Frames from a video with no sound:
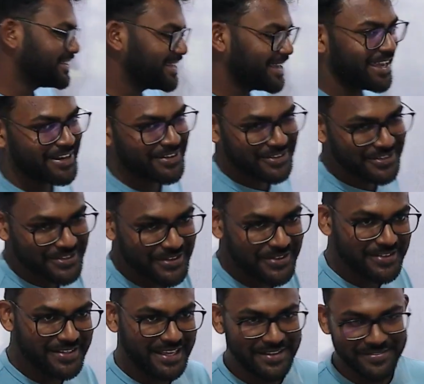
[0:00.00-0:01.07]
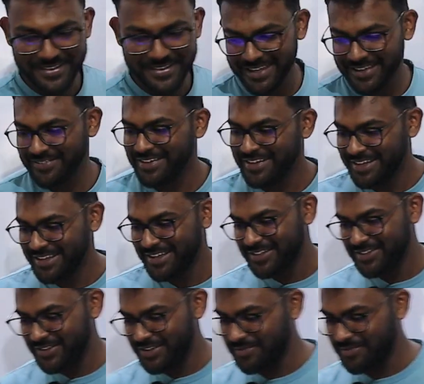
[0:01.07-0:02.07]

and also same time doing